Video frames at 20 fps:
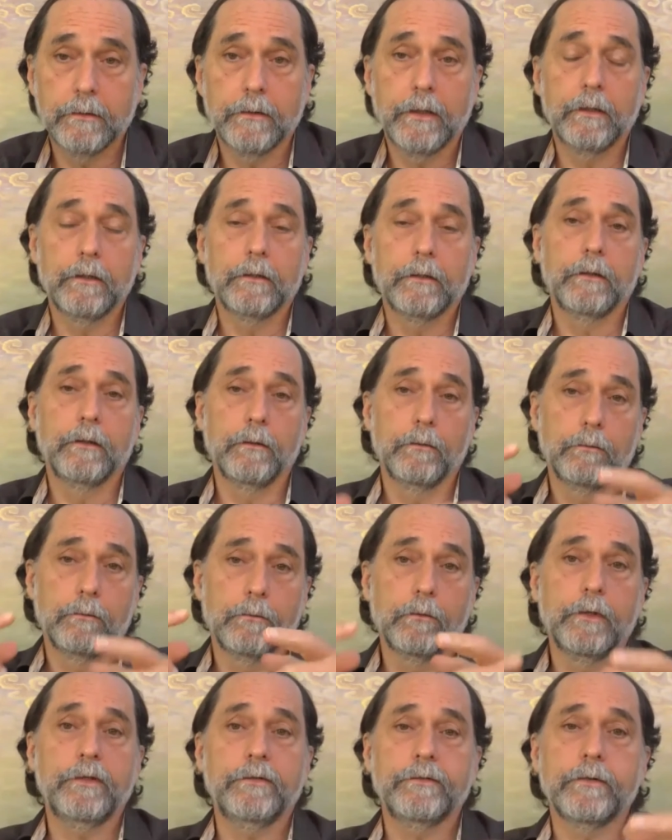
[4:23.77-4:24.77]
That the
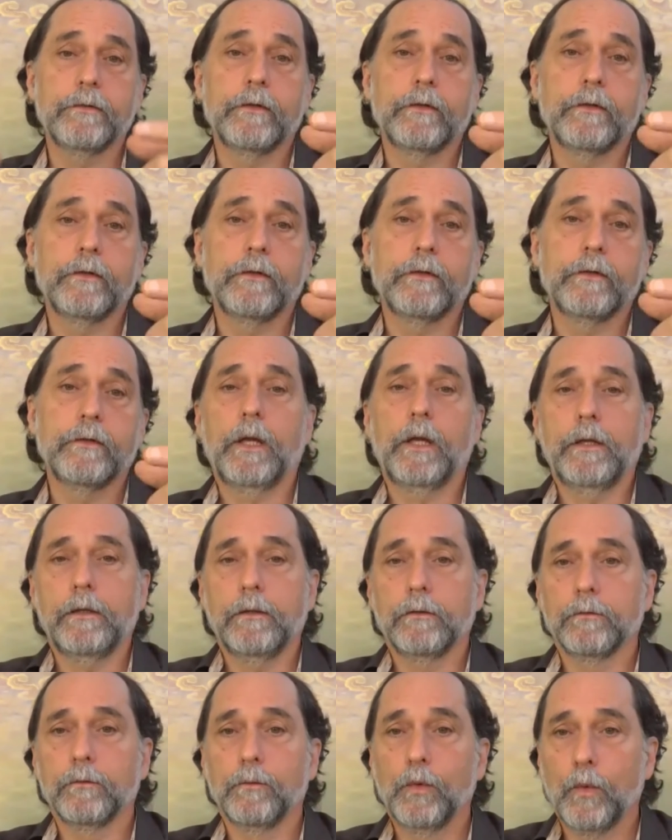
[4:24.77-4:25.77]
reason that the
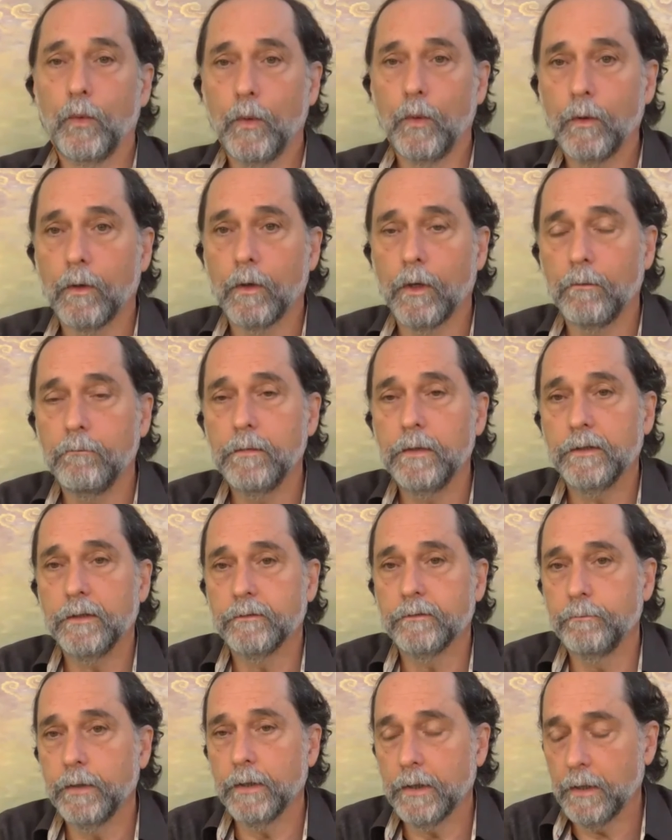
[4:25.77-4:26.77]
body is warm
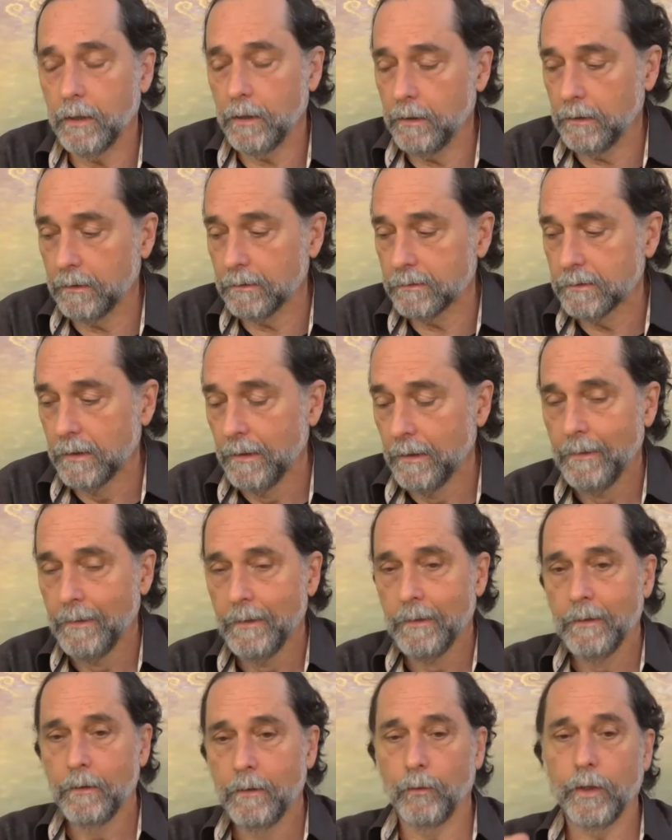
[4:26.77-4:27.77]
is because
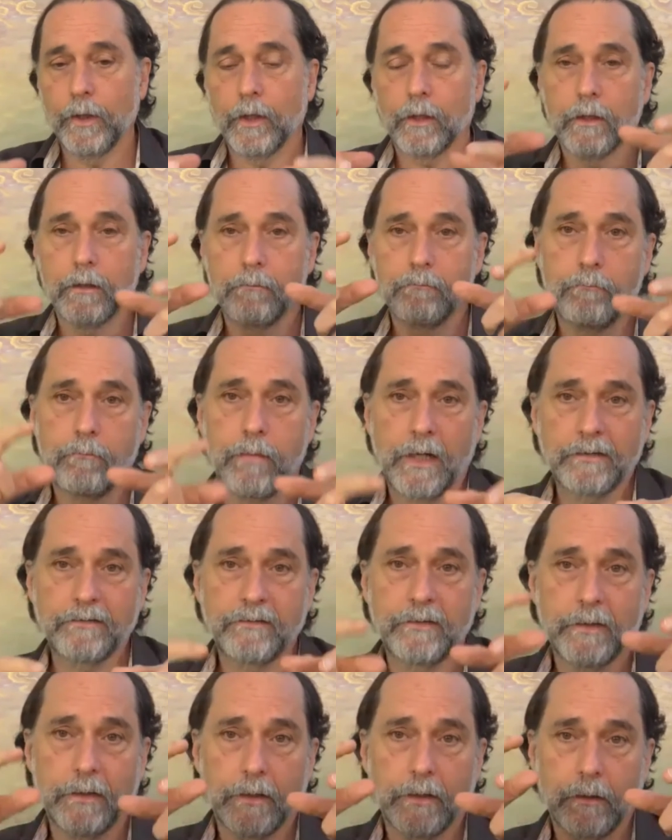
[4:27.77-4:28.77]
we are
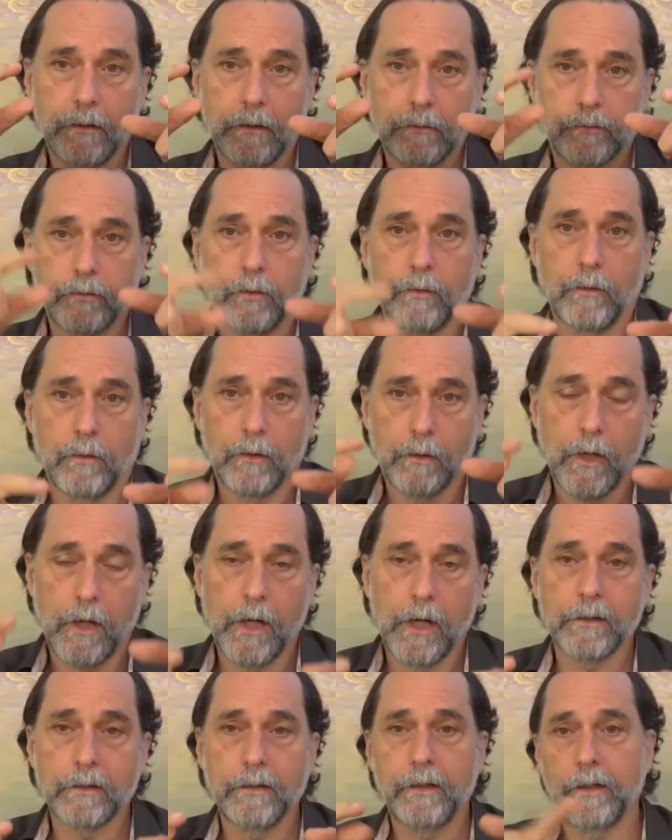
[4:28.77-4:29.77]
combusting solar
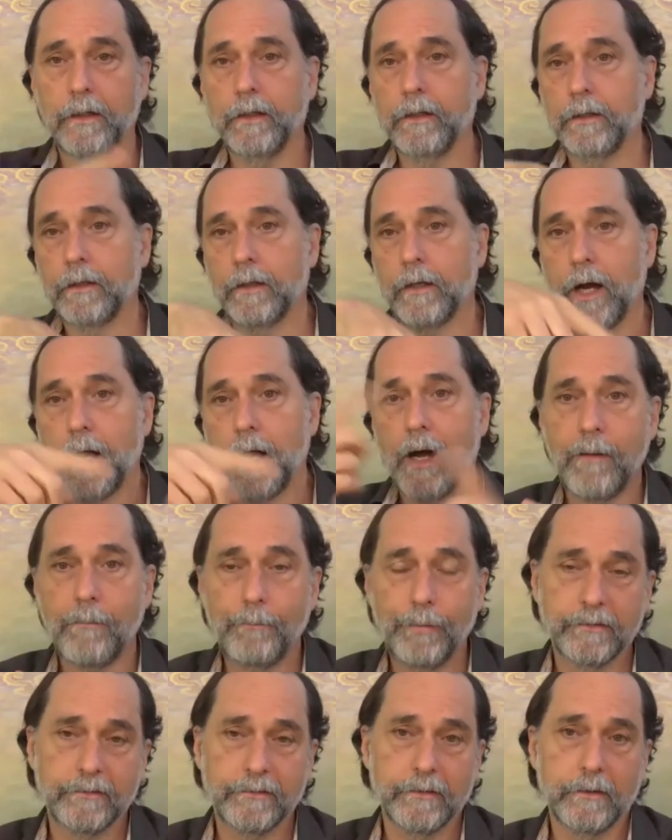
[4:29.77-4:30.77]
Agni in an
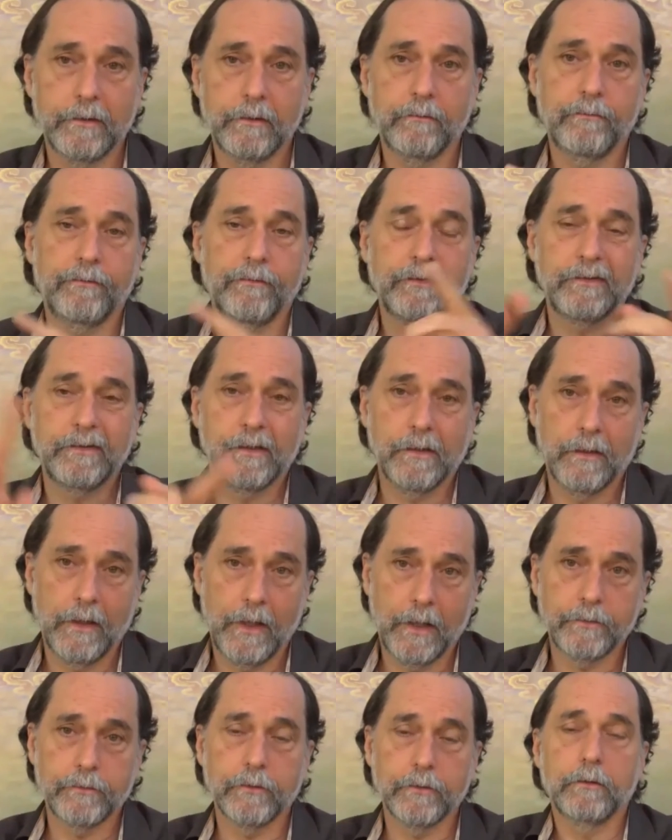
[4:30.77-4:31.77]
opposite
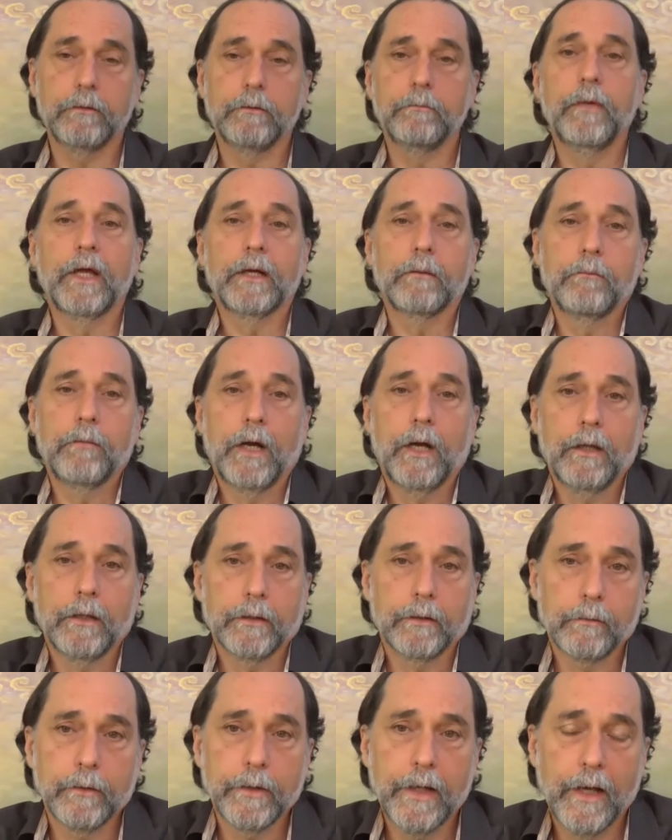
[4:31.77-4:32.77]
physiological
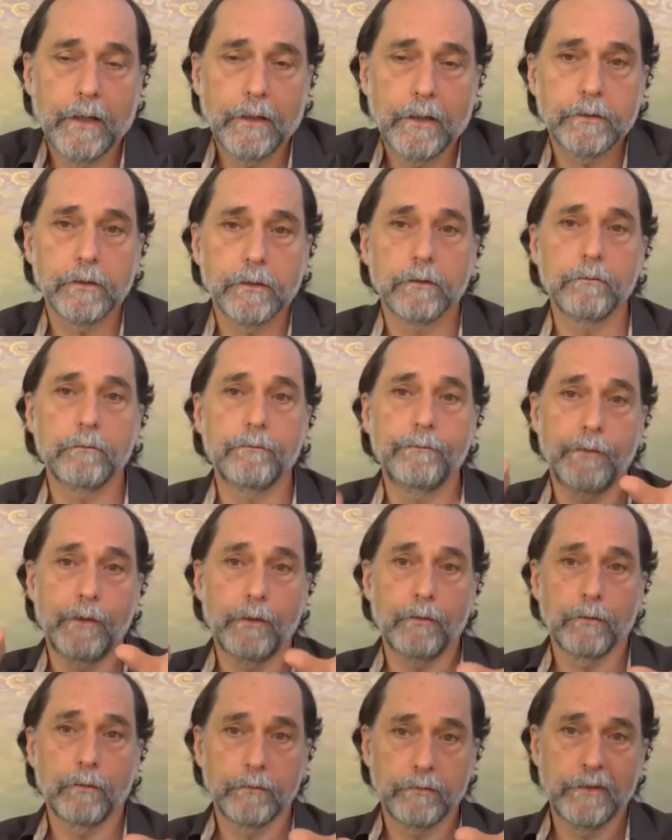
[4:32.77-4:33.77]
metabolic reaction to
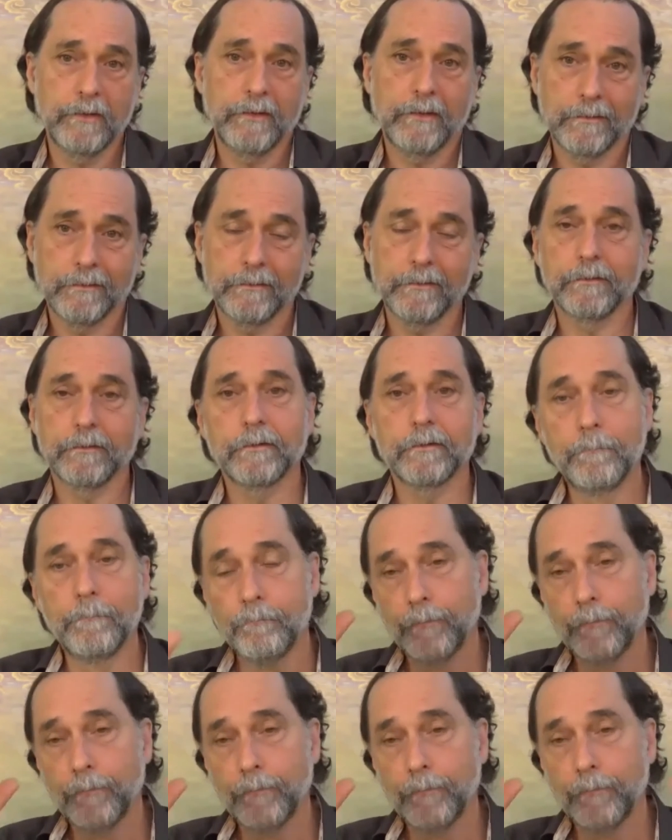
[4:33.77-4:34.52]
photosynthesis.